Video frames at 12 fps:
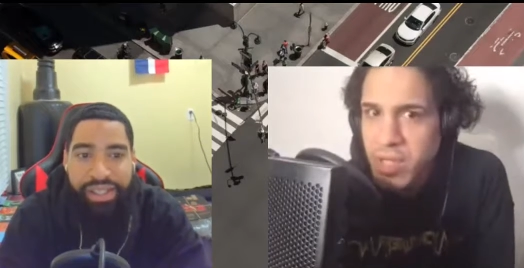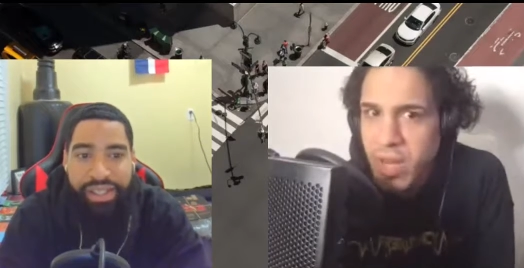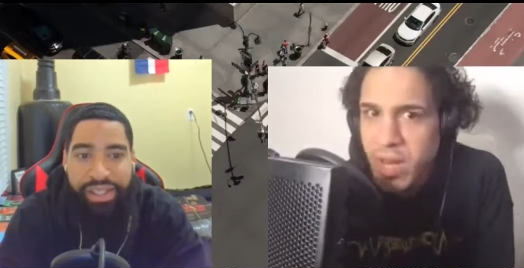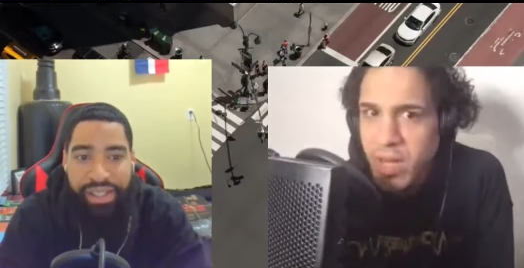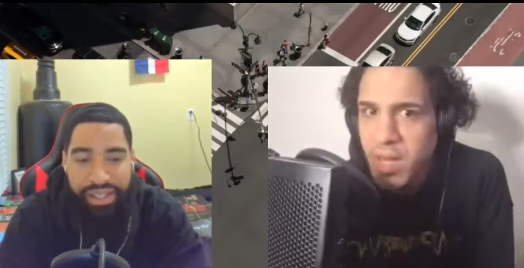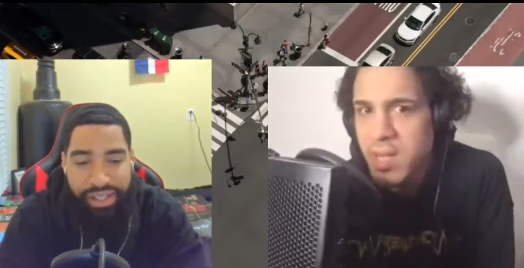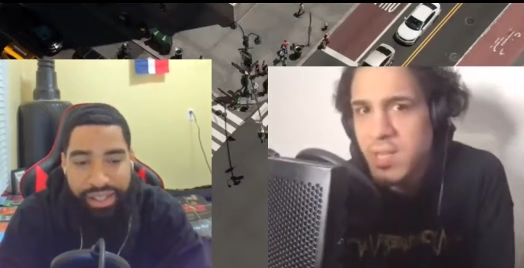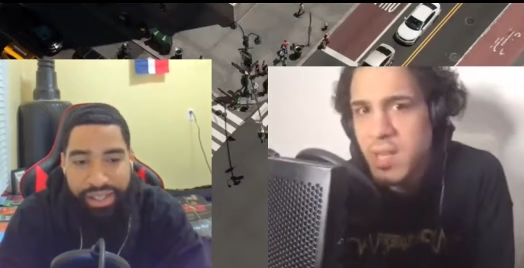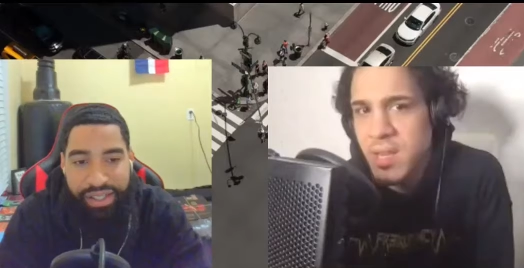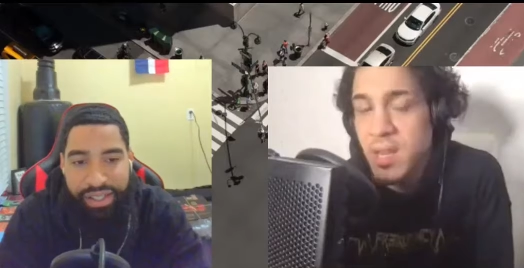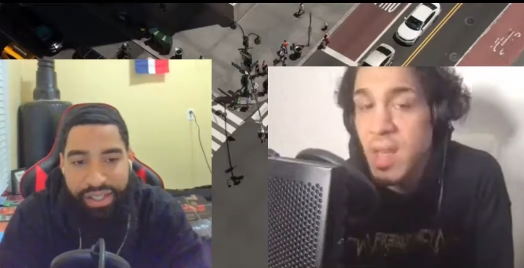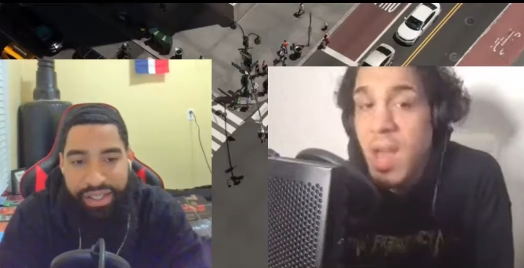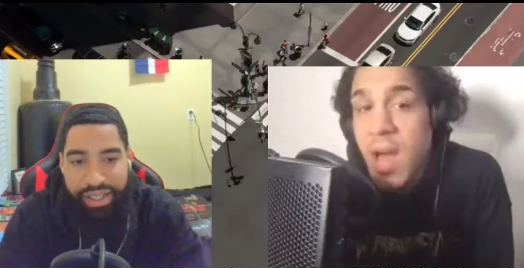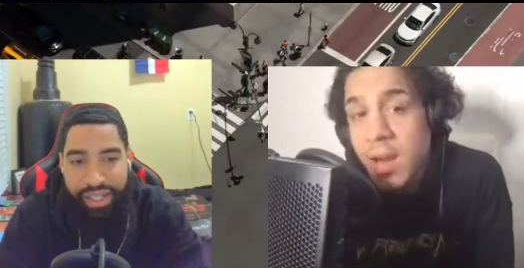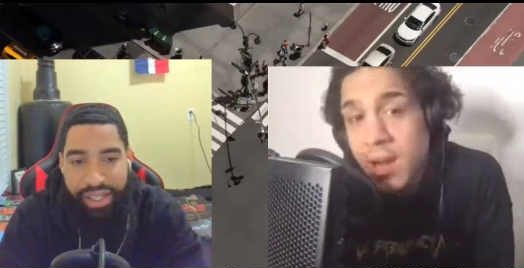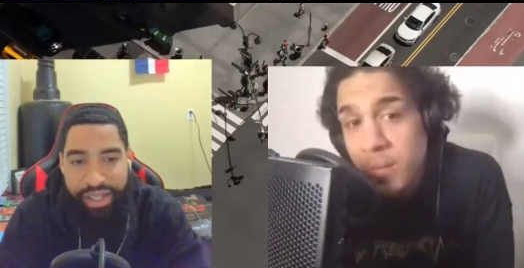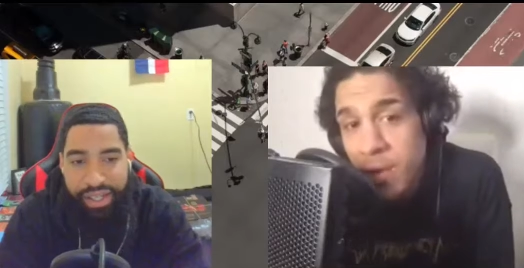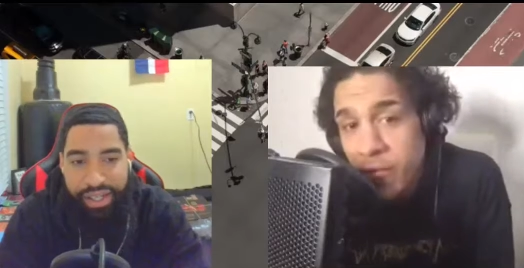Speaker 1: try to kill each other. Yeah. I could
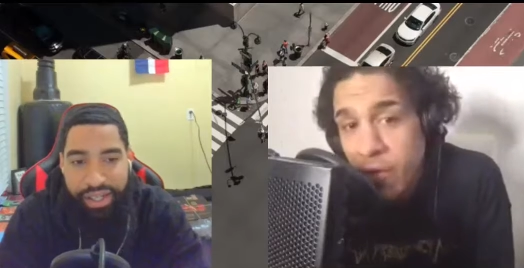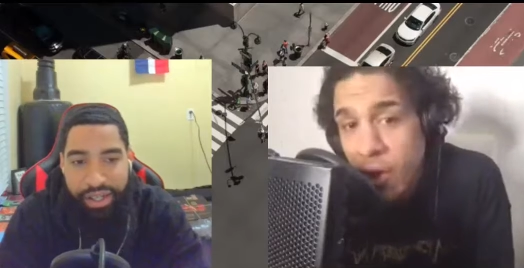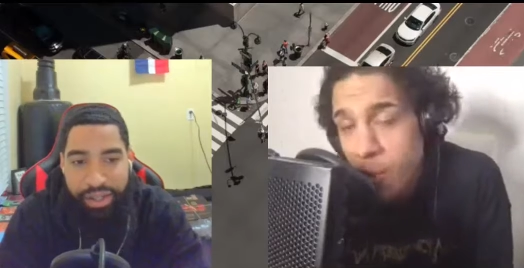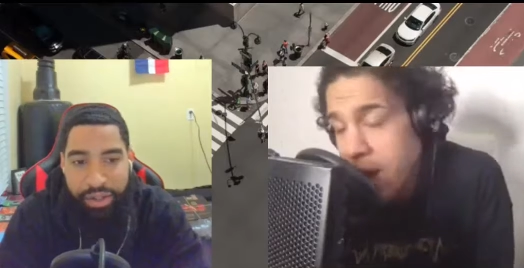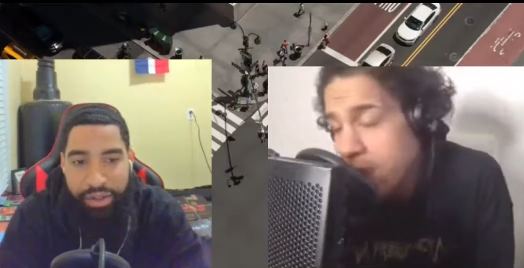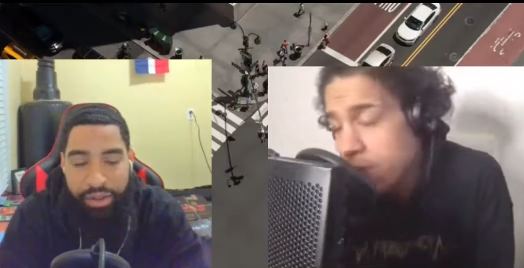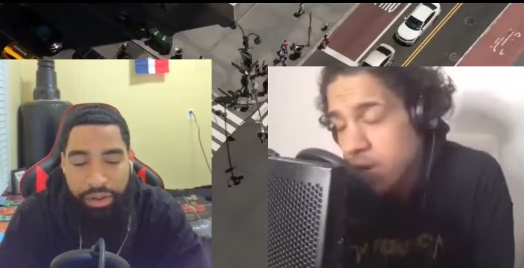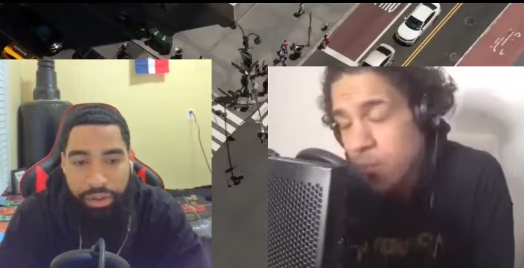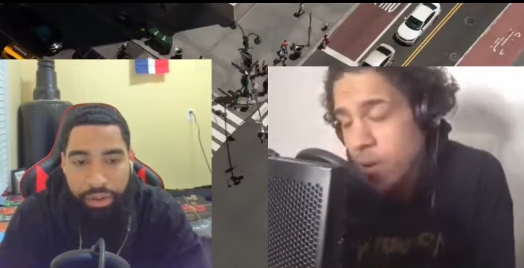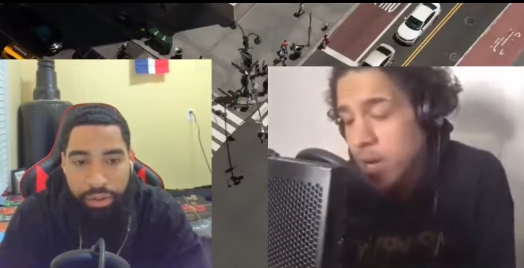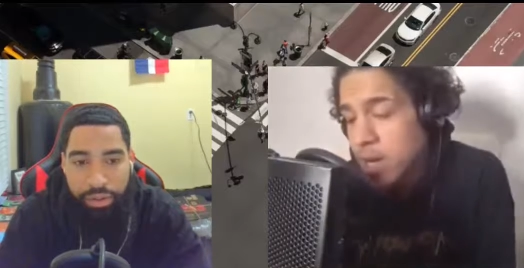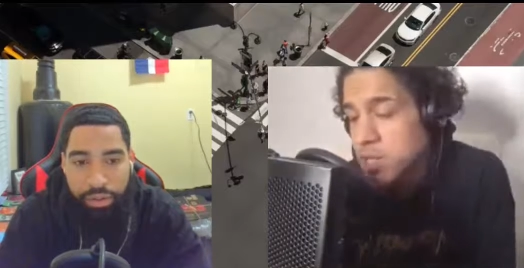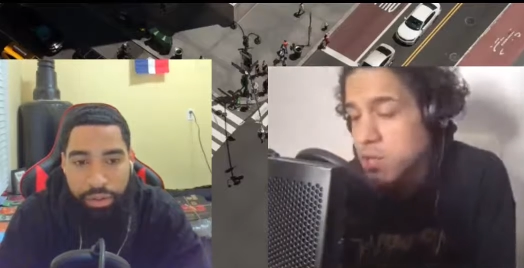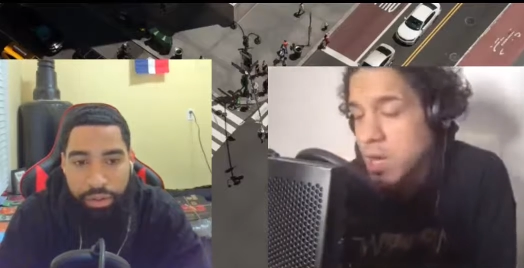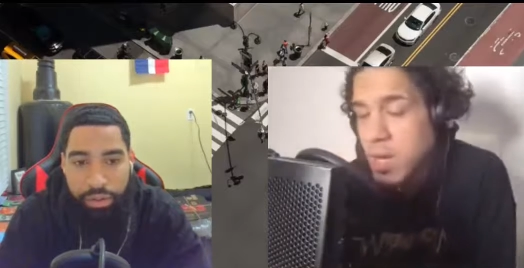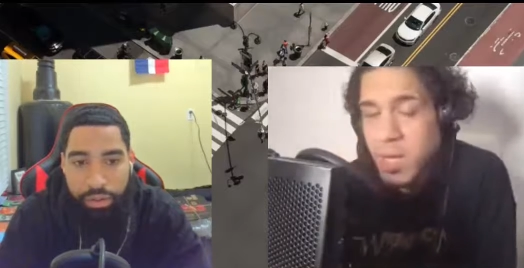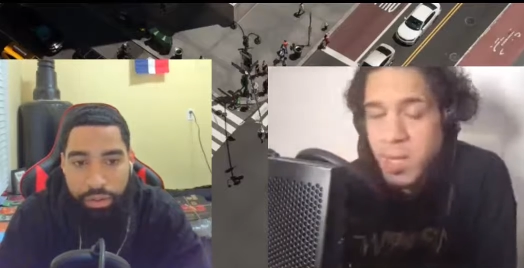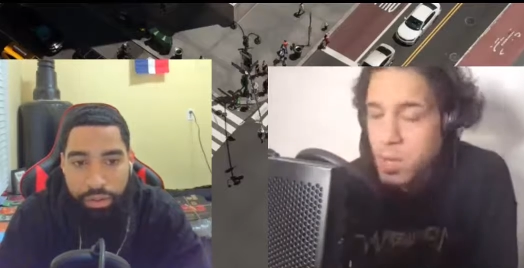be wrong, man. I could have went in there trying to
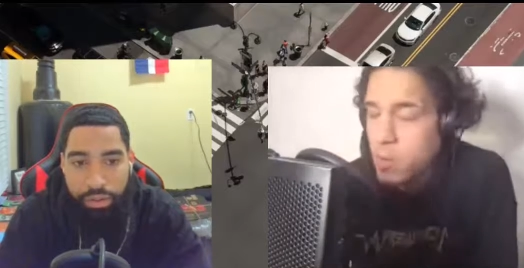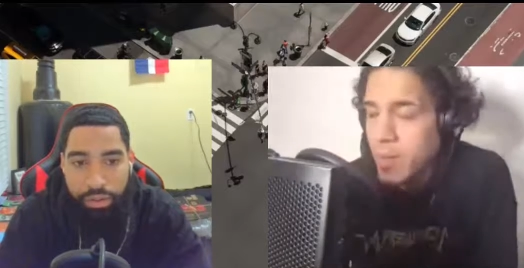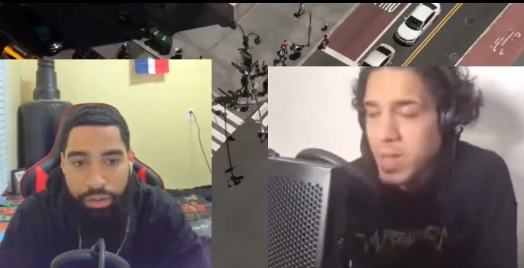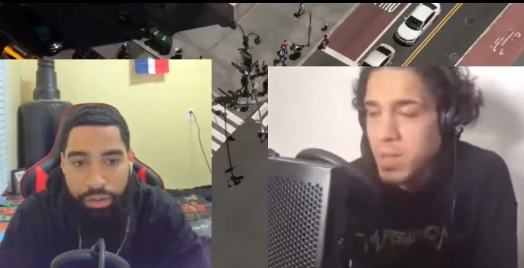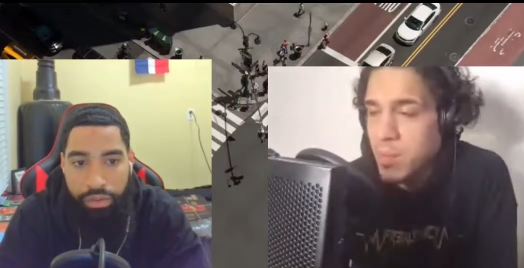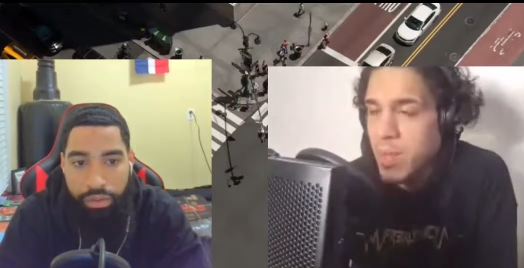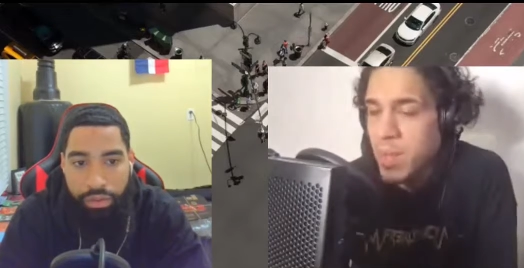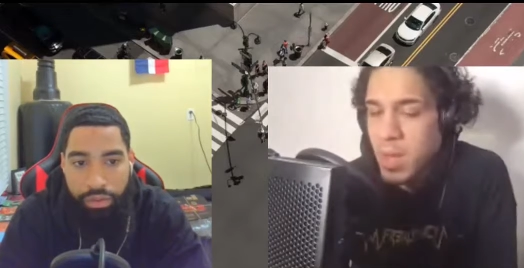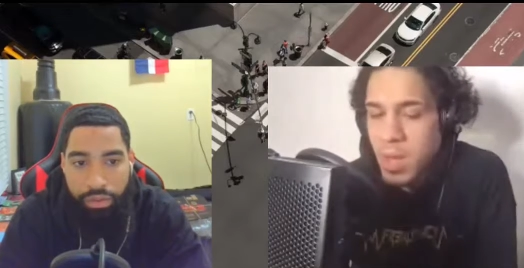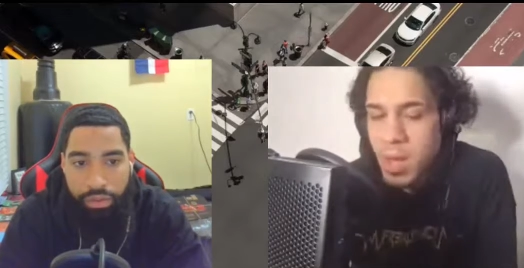kill Method Man.